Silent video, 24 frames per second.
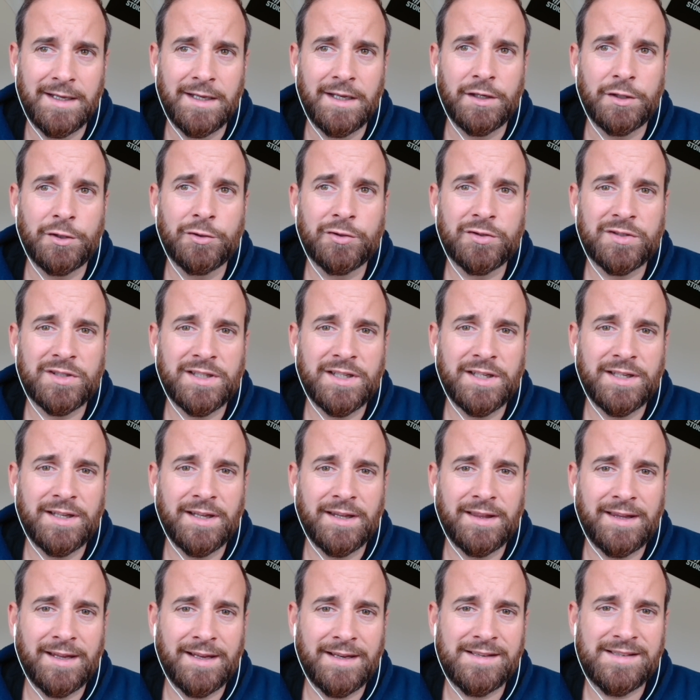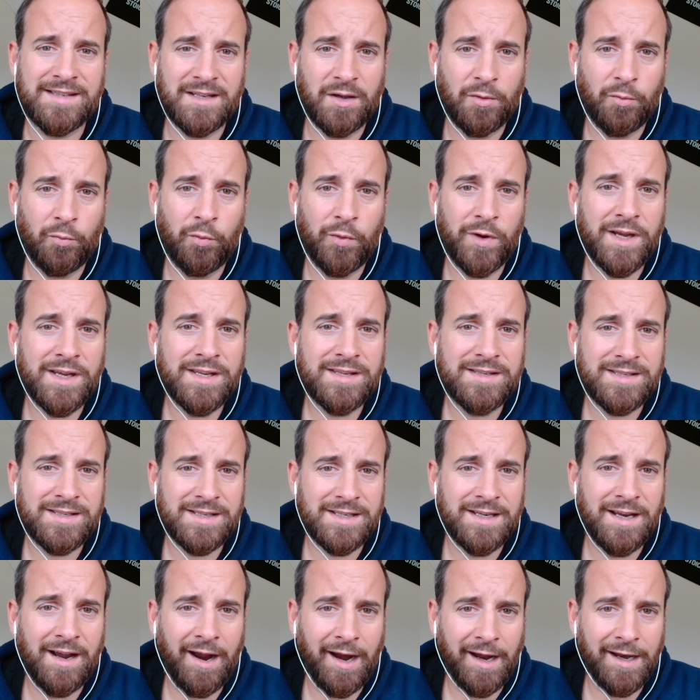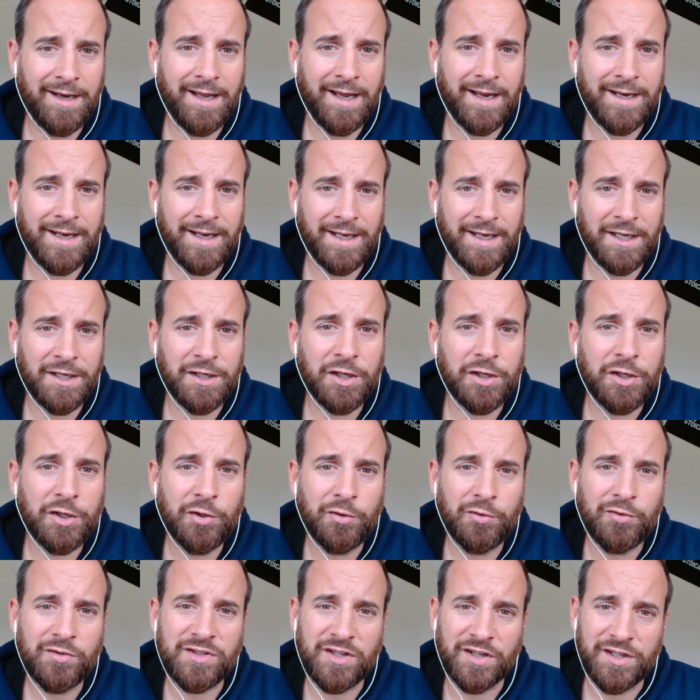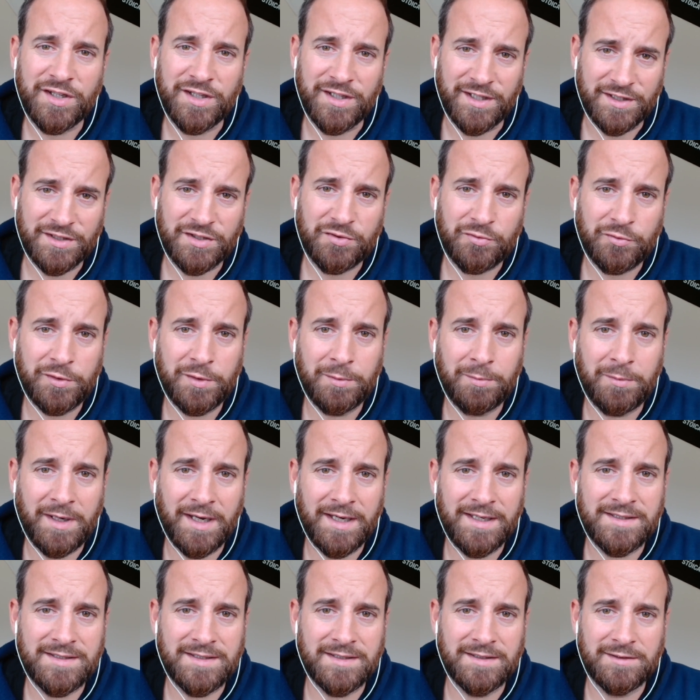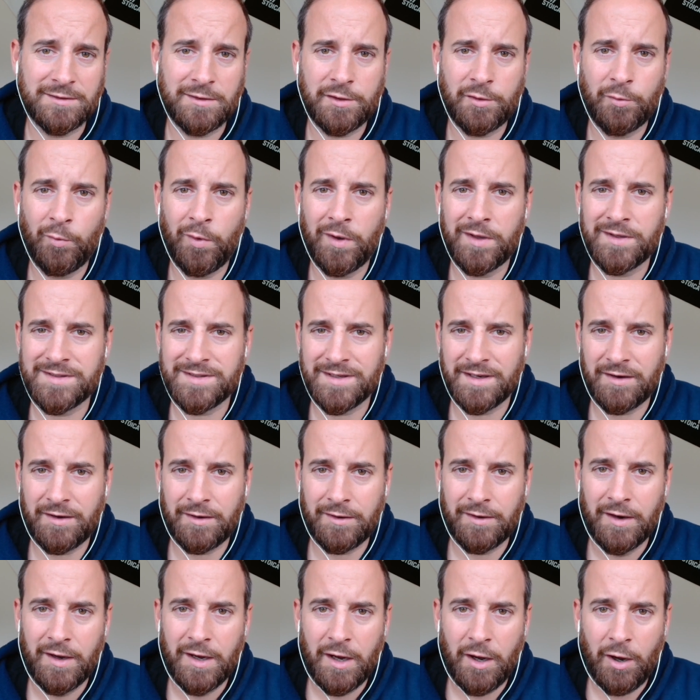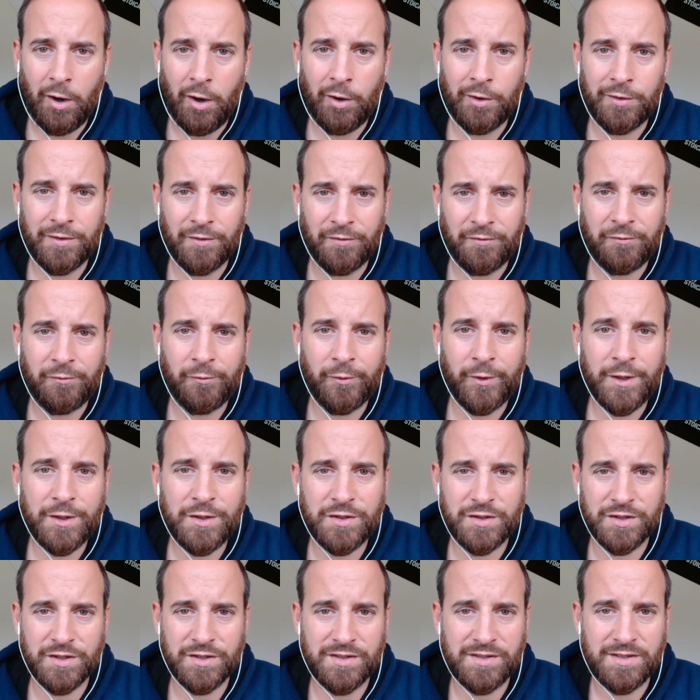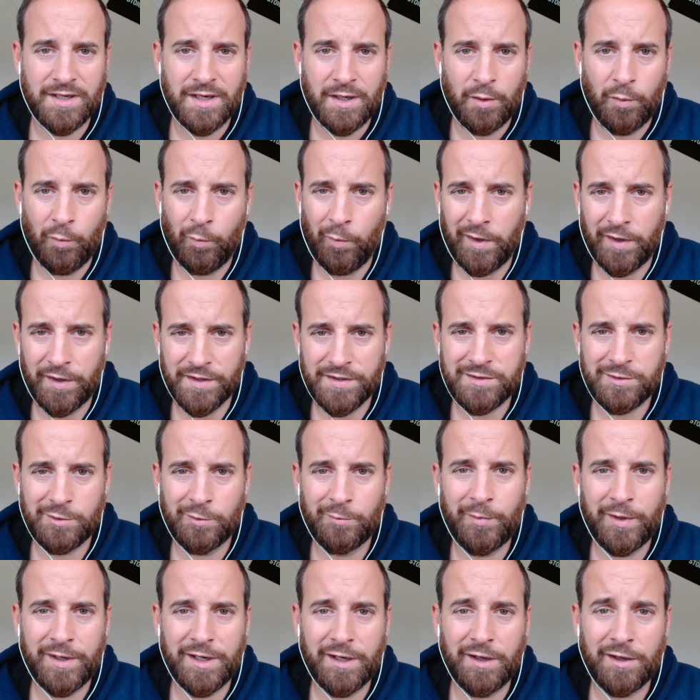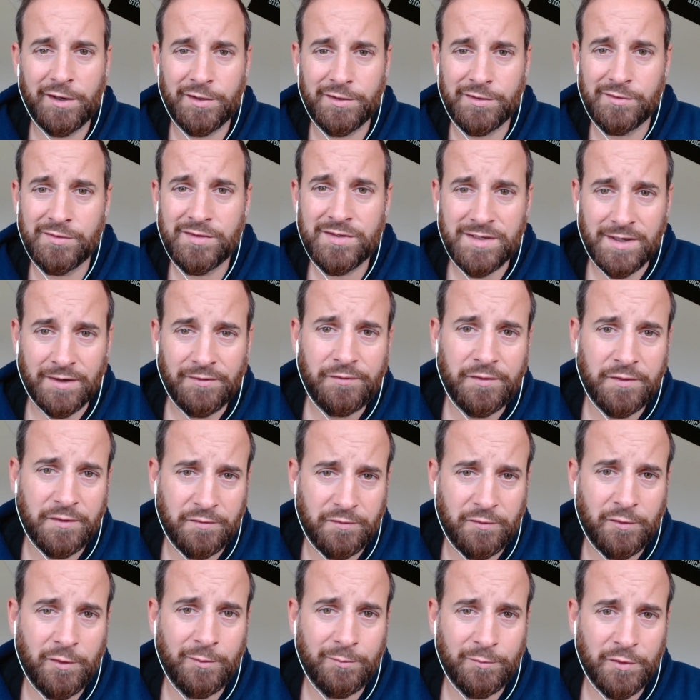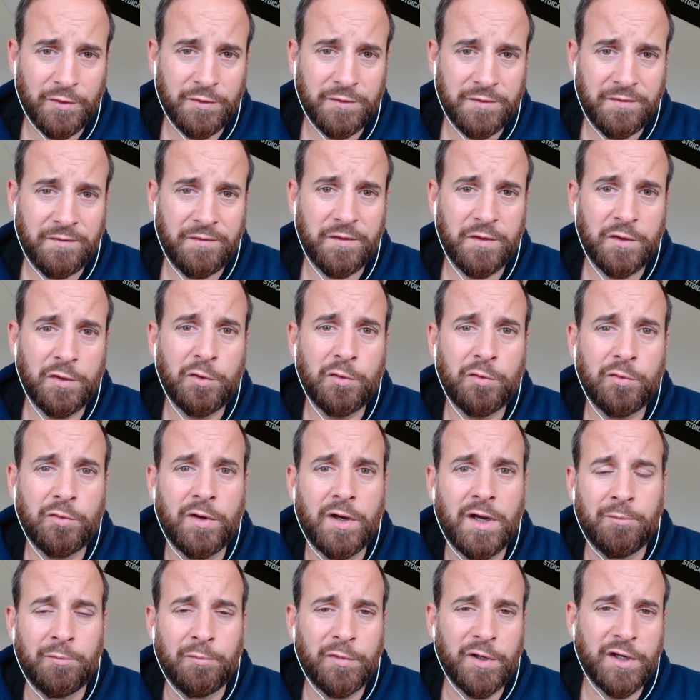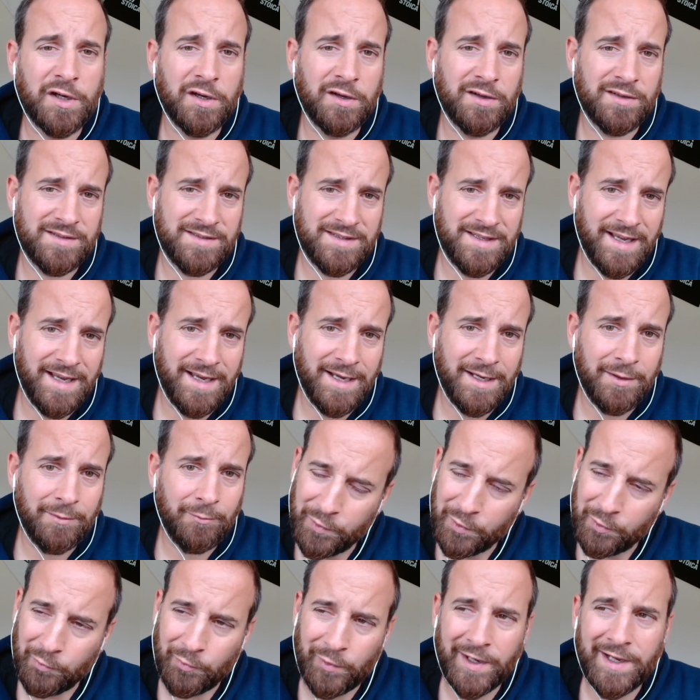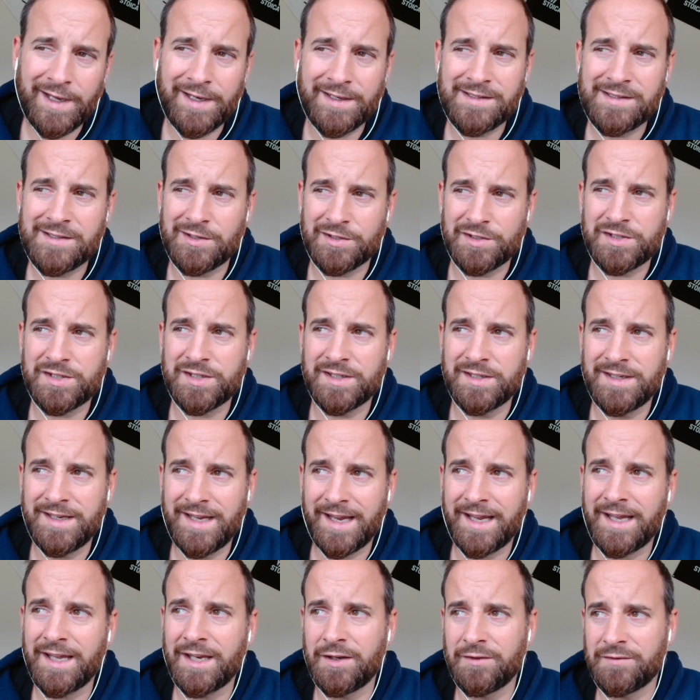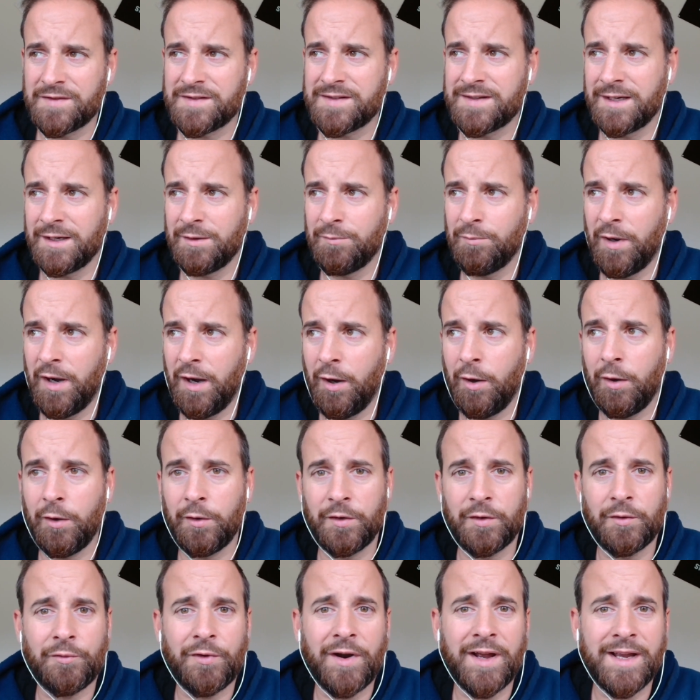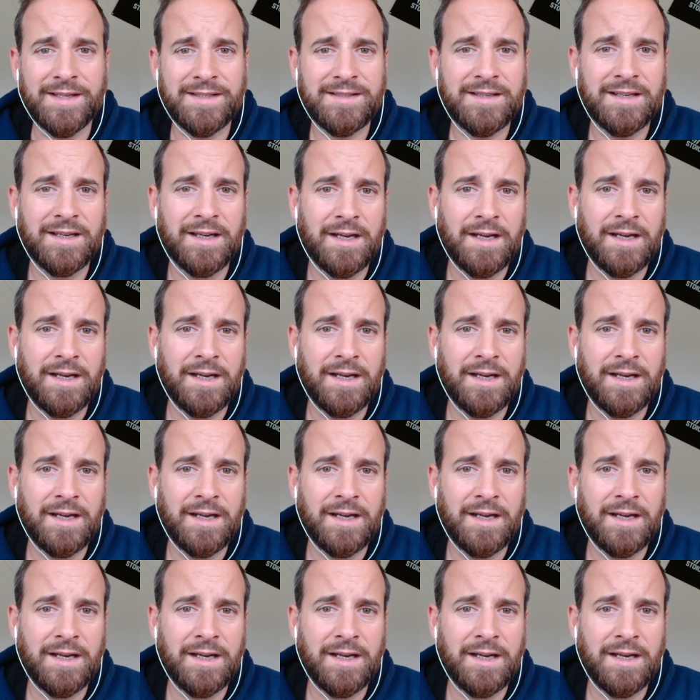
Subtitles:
usually the things that we see highlighted in the news are the extreme cases, are the ones that are on the fringes, while there's so many others who suffer from those few because they create such a negative stigma on the rest.